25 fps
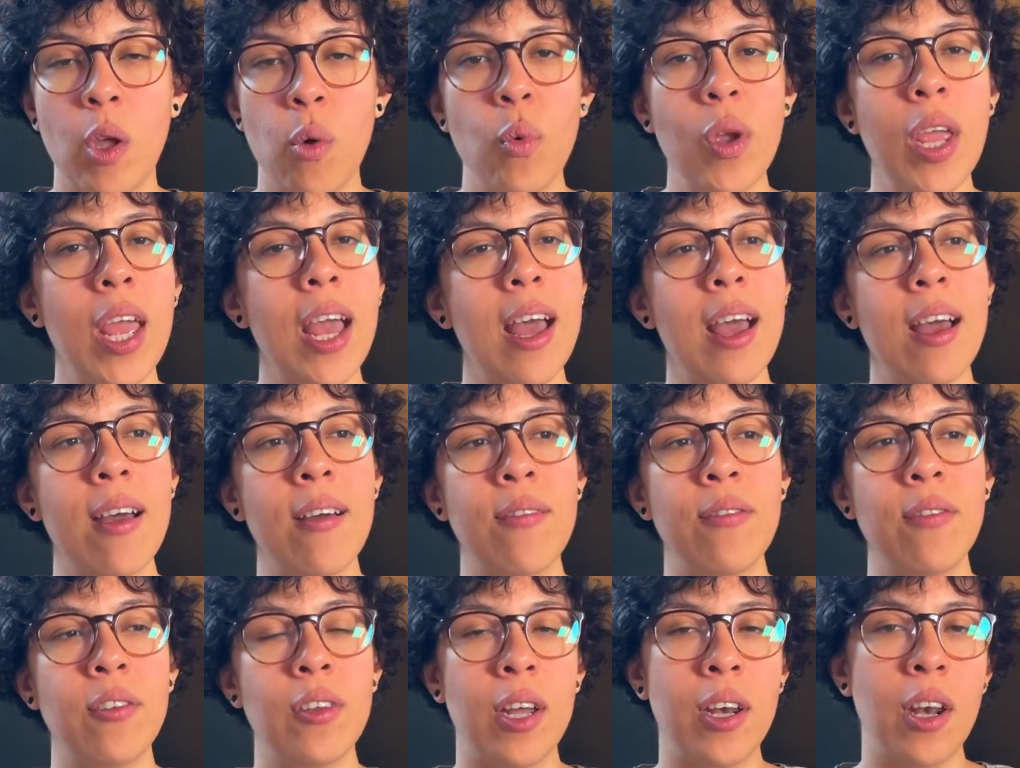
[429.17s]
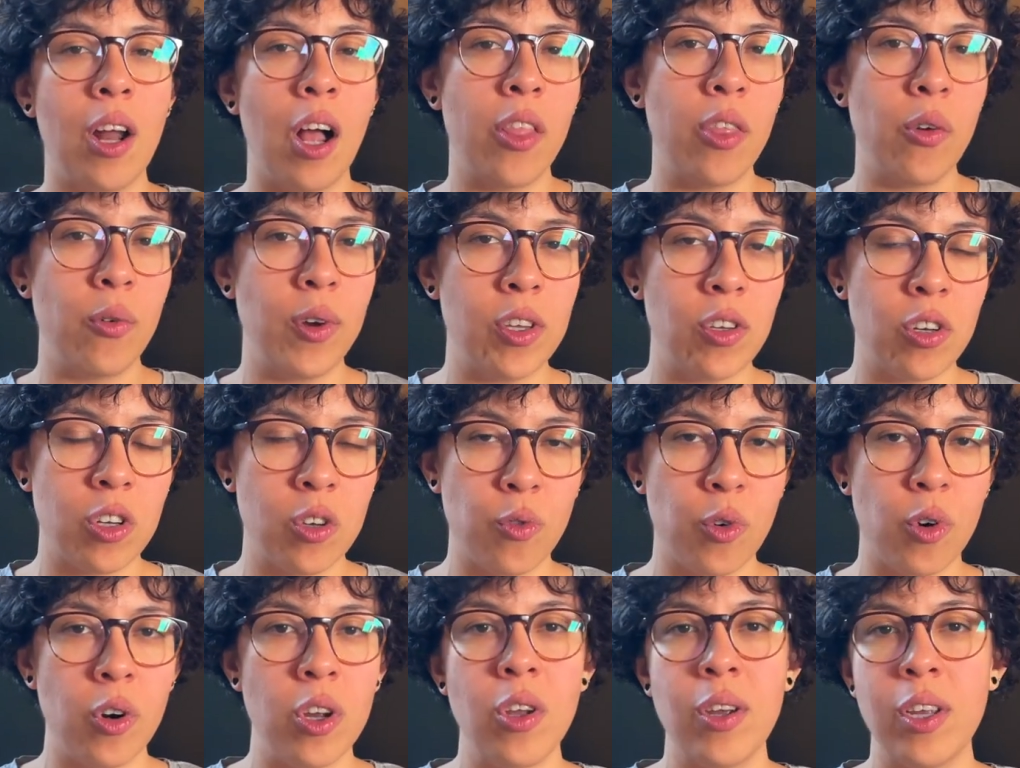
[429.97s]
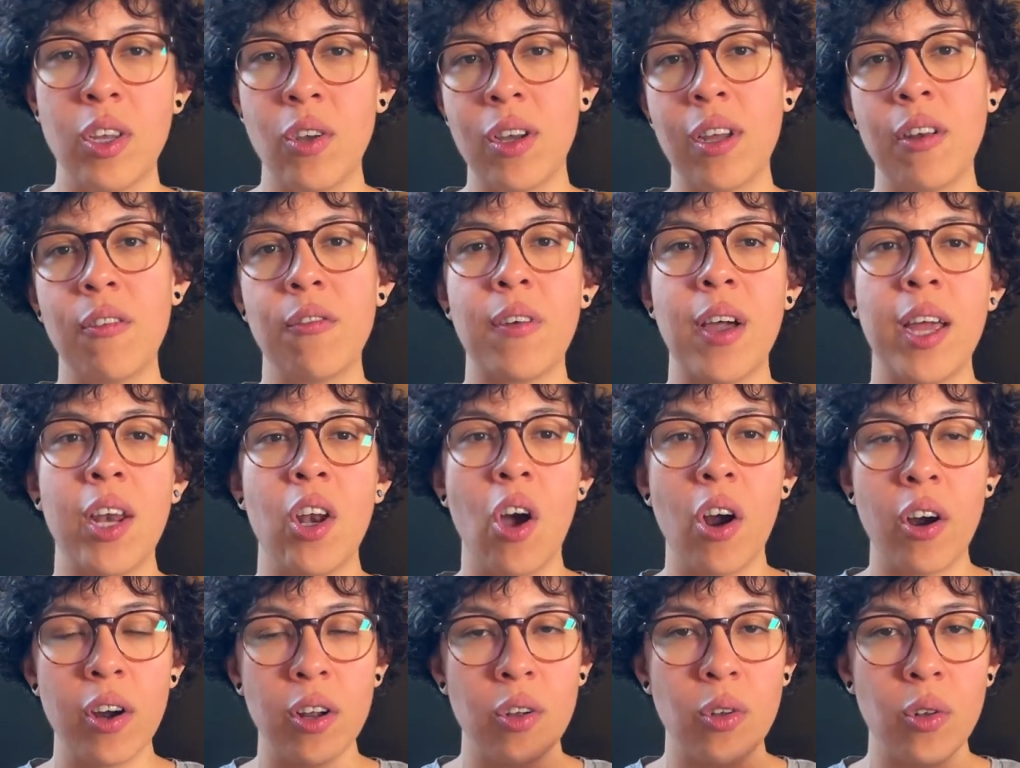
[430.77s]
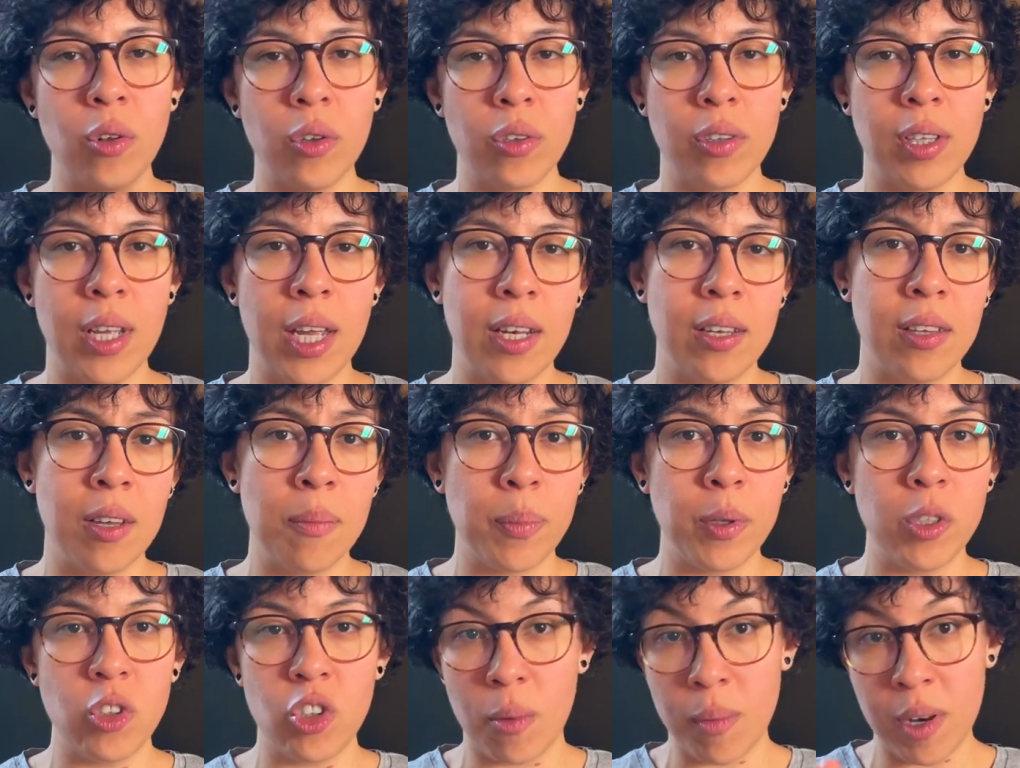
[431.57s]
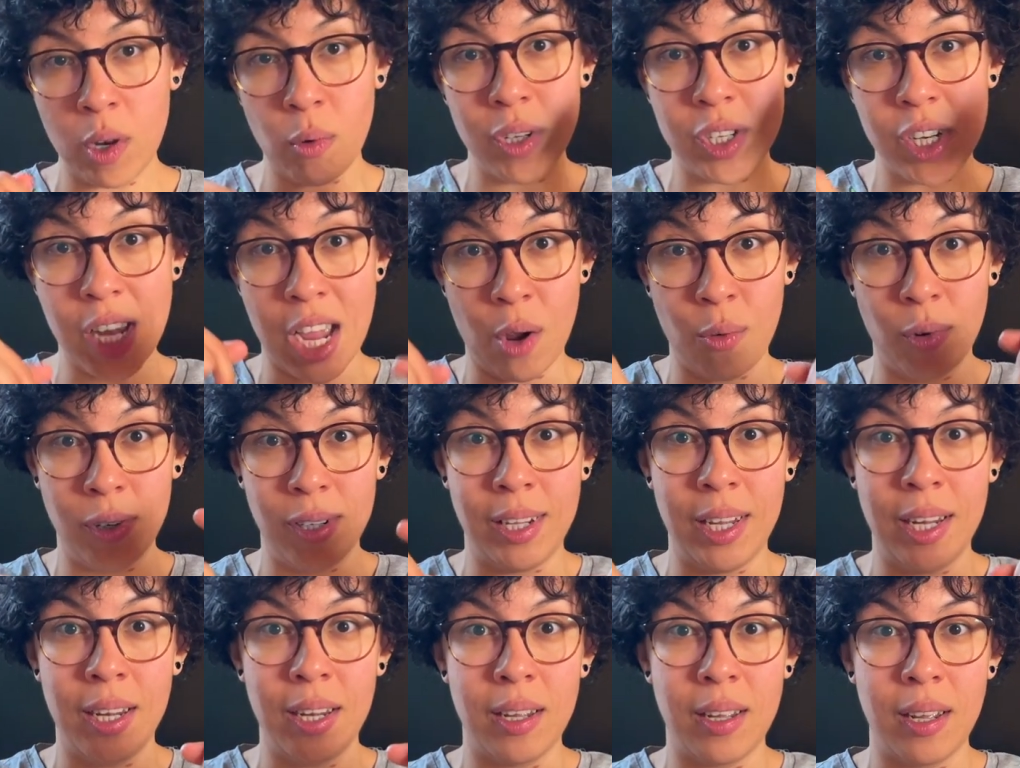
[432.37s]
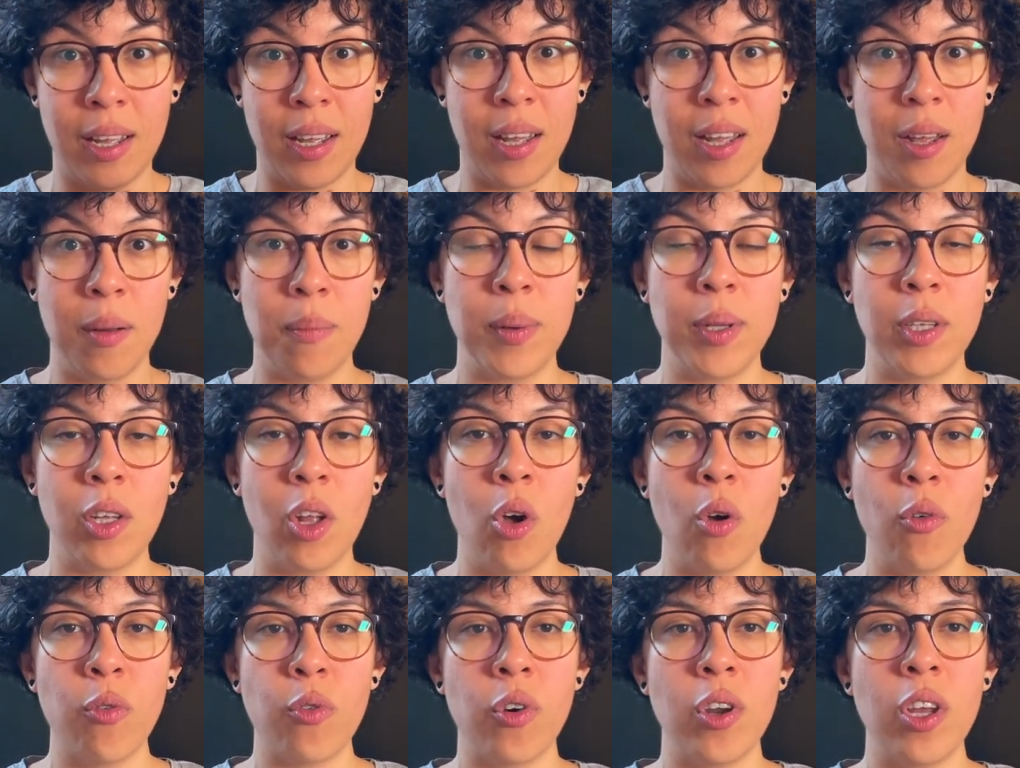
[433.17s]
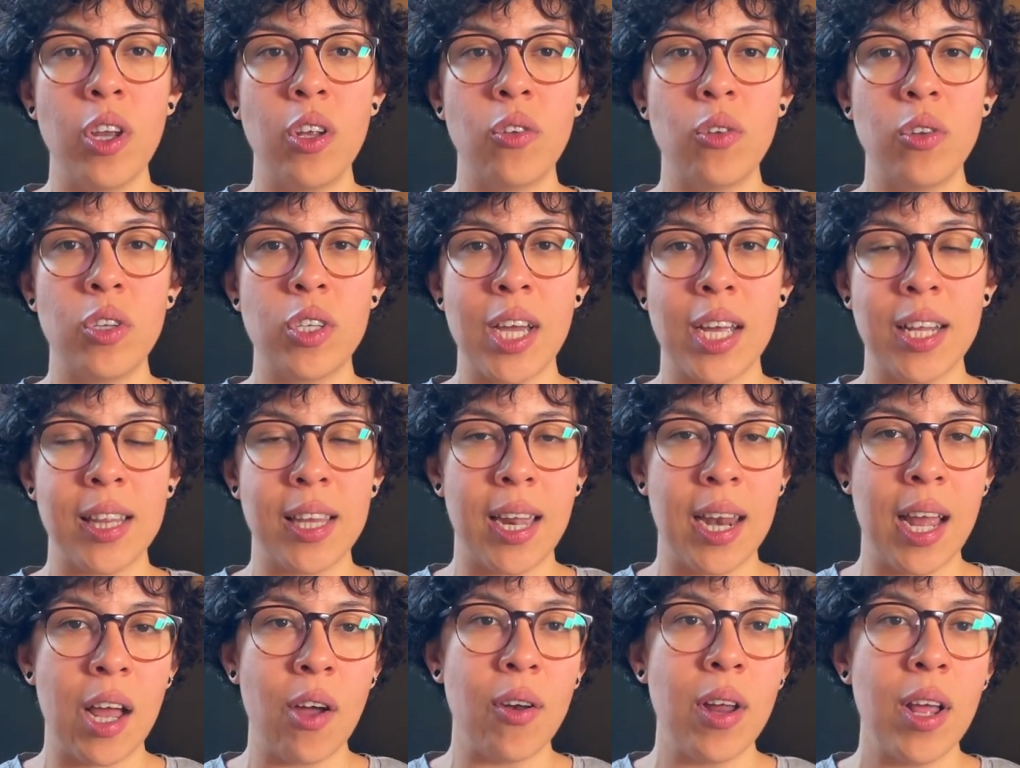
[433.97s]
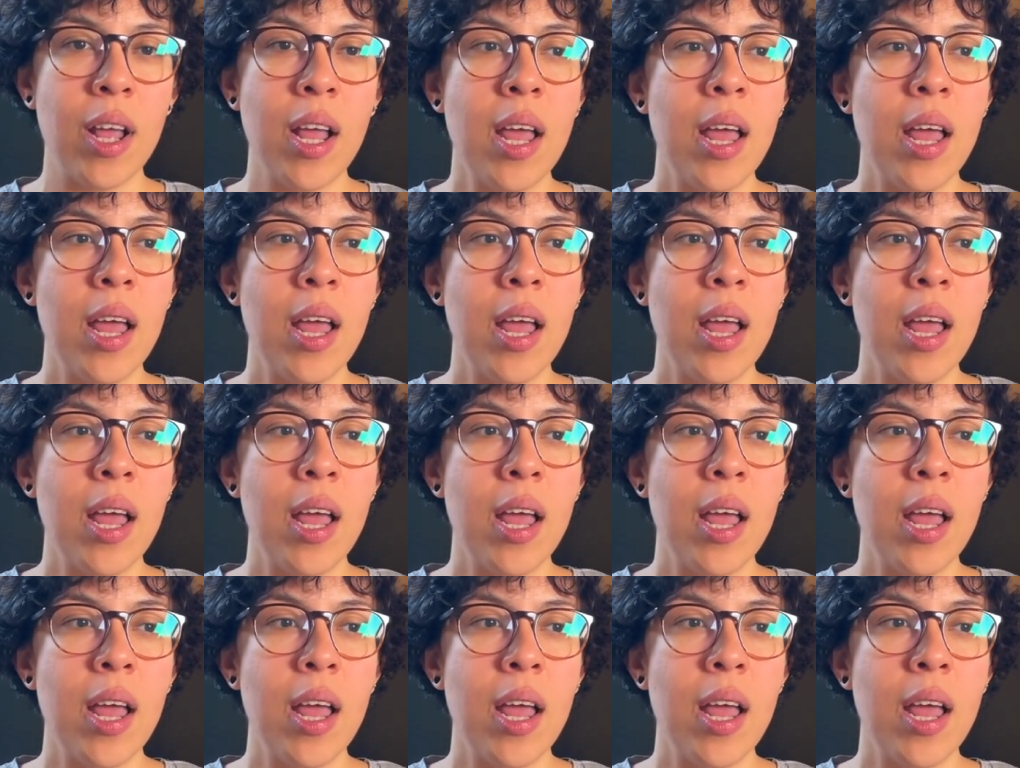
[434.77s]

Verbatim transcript: we have done all the research for you and you can find articles in simple germany which i will link uh, below for you to check that out